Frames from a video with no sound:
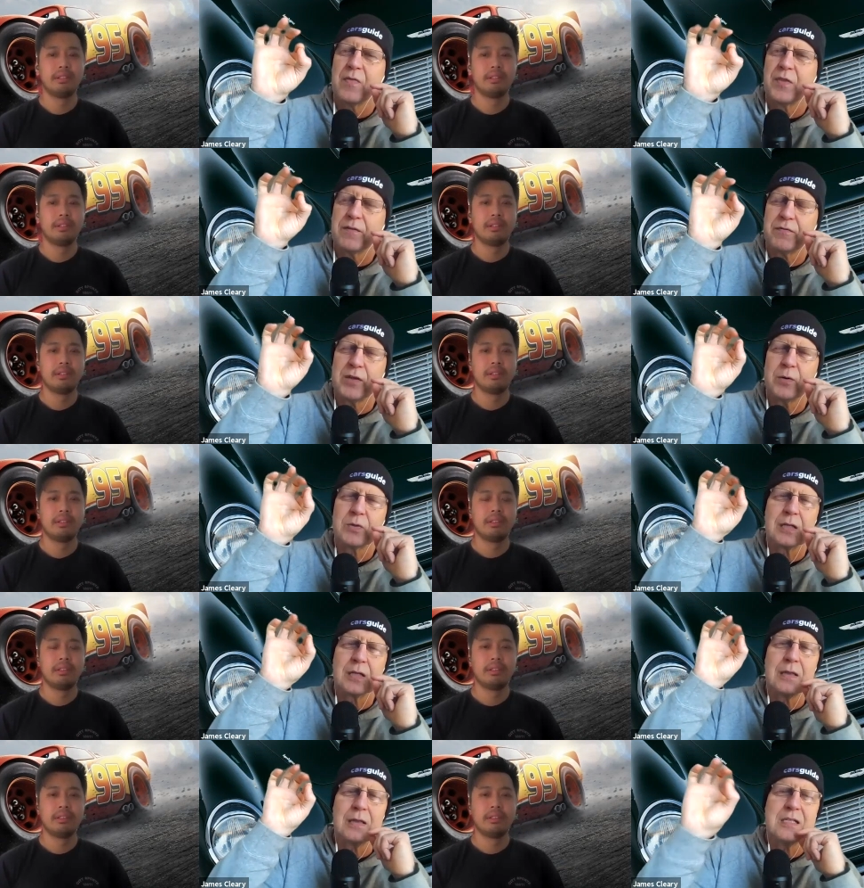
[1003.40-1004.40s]
Speaker 1: that if there was the
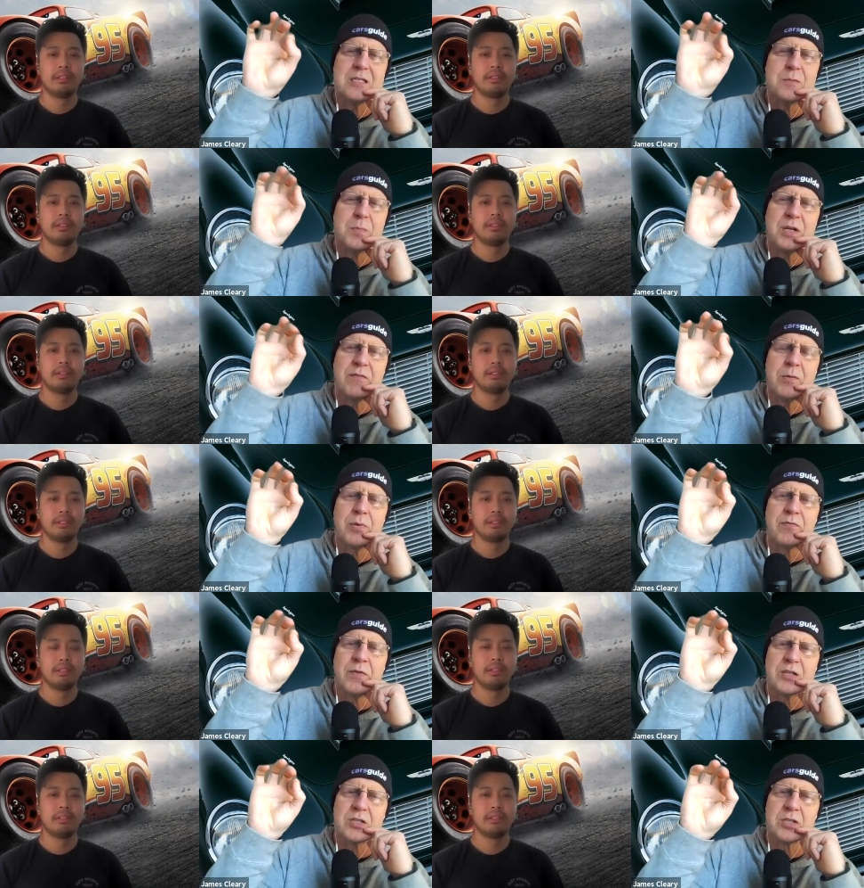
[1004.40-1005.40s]
least bit of
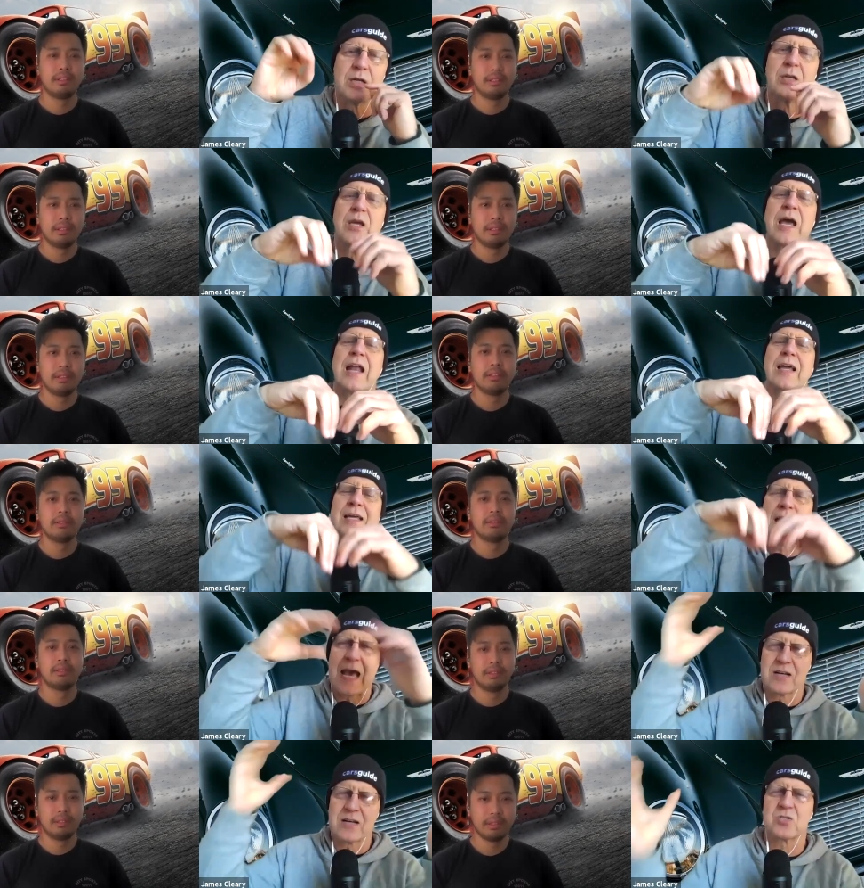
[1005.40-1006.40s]
imperfection, you had a
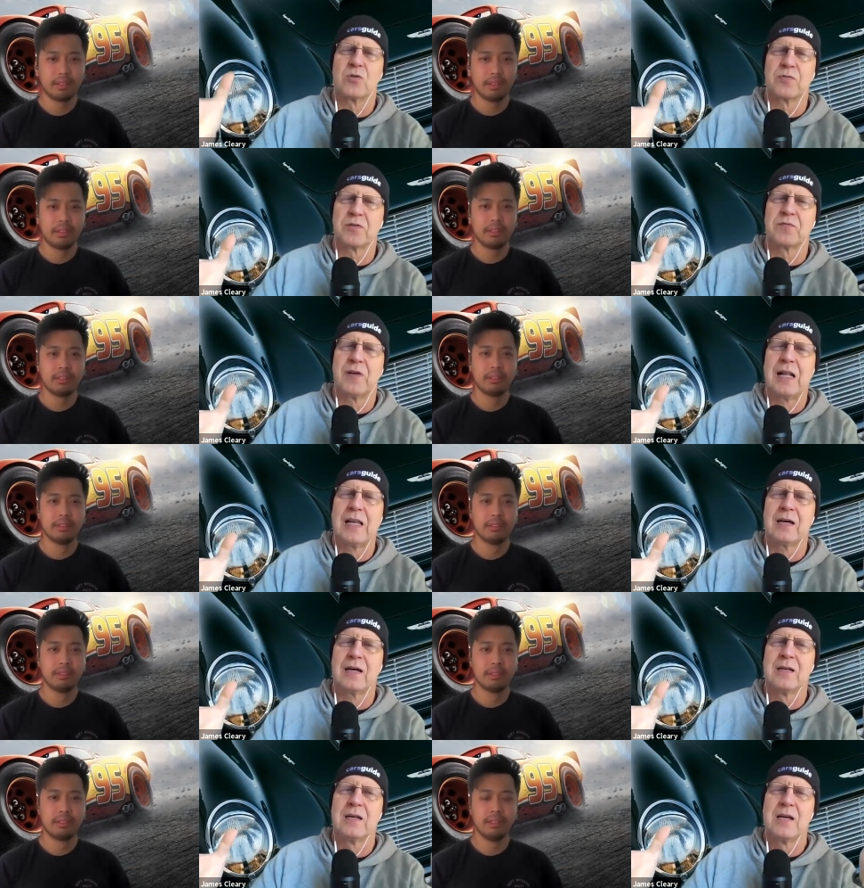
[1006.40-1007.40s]
catastrophic failure.
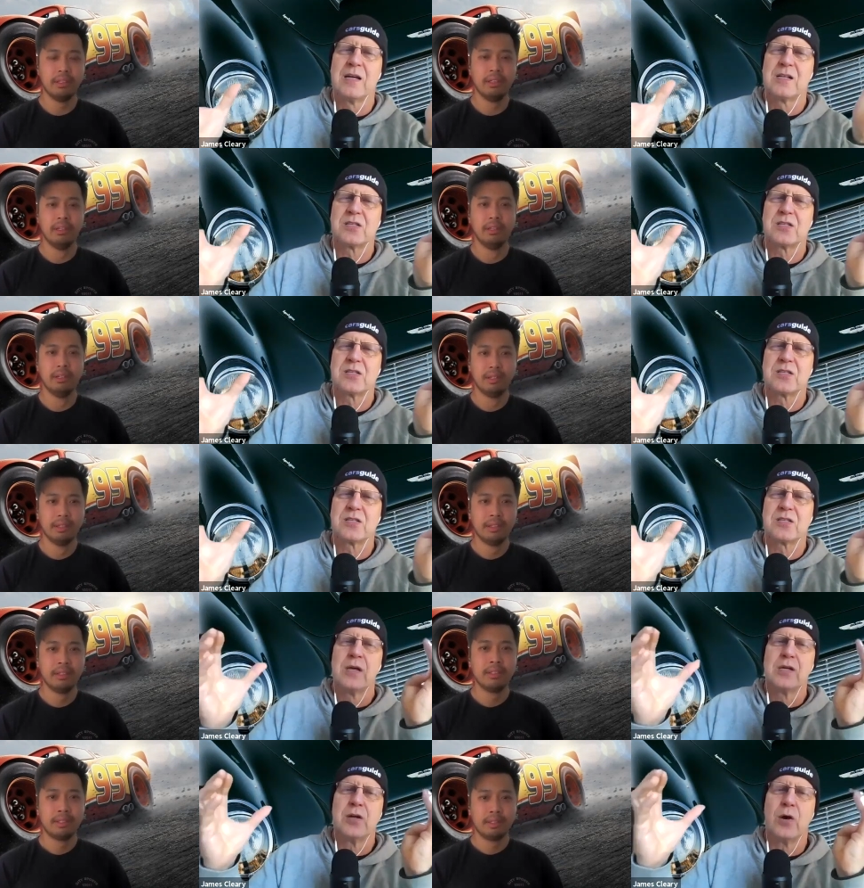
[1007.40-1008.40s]
Yeah. So,
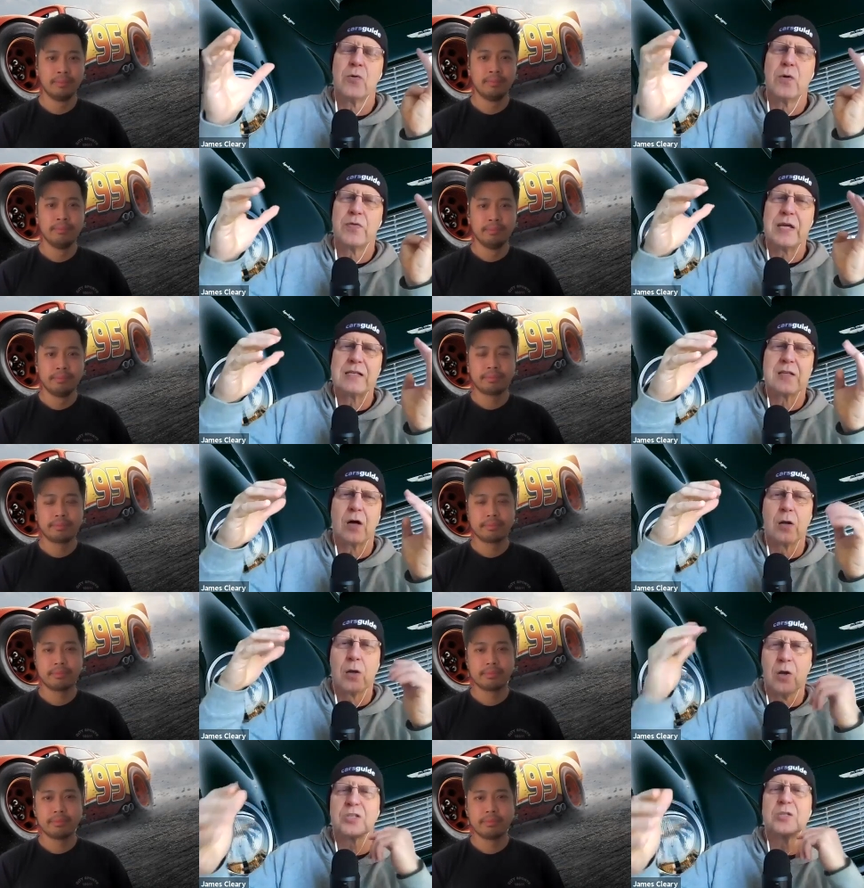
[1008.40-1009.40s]
you know, there's a
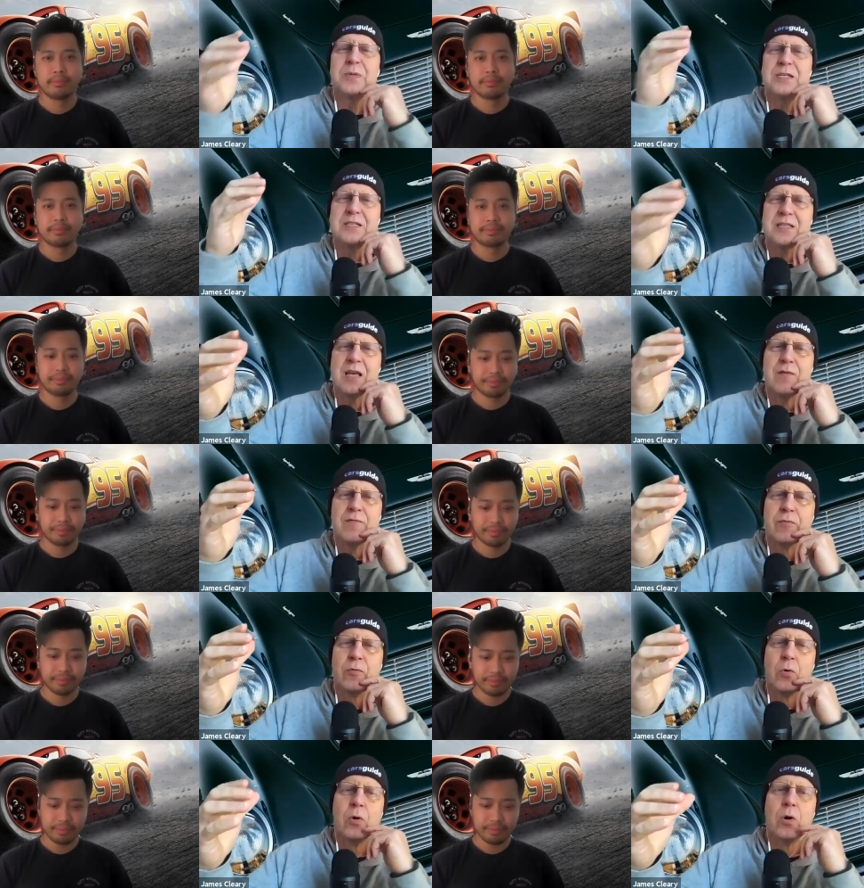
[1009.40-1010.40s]
lot to be said
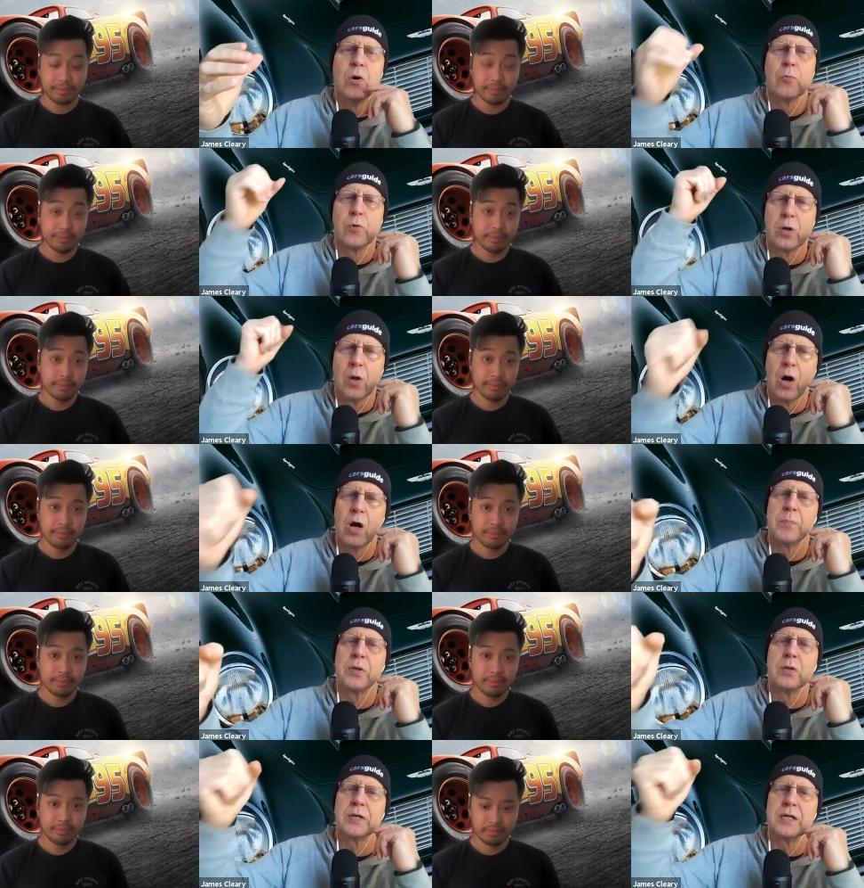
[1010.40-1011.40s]
for
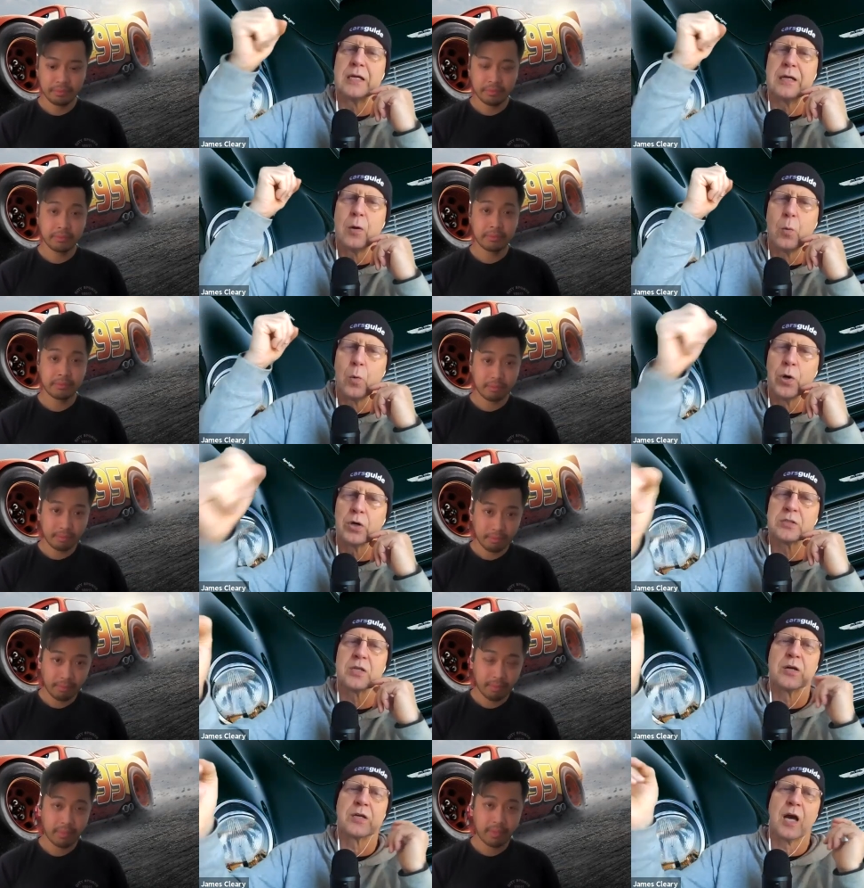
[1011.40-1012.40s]
reliability works
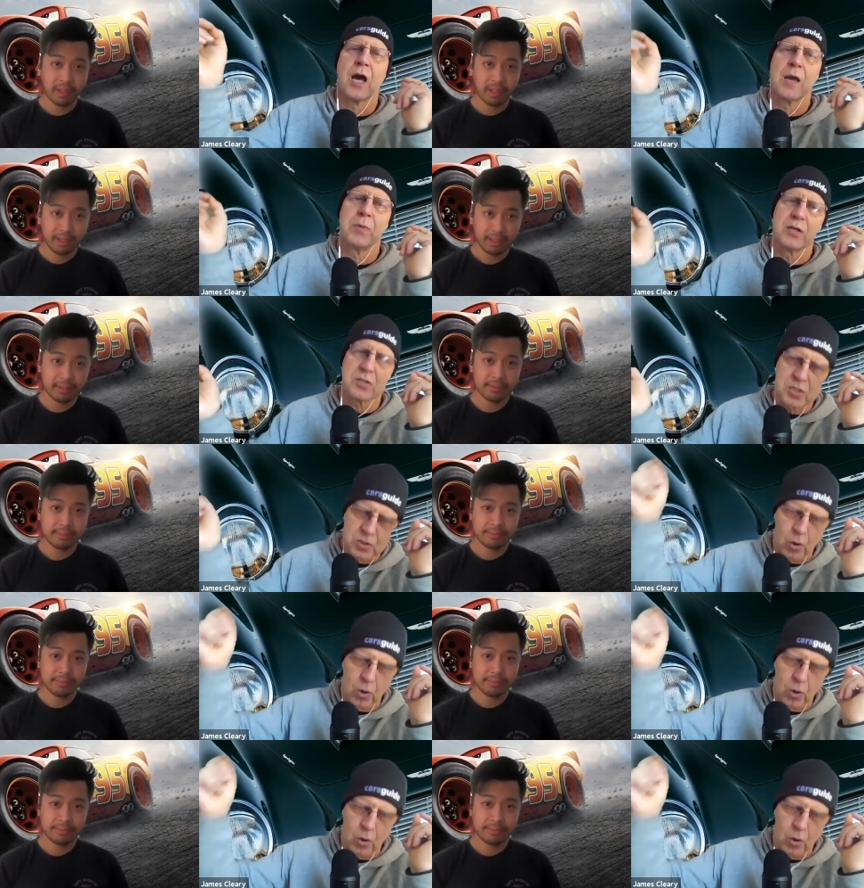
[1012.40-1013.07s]
okay, but it's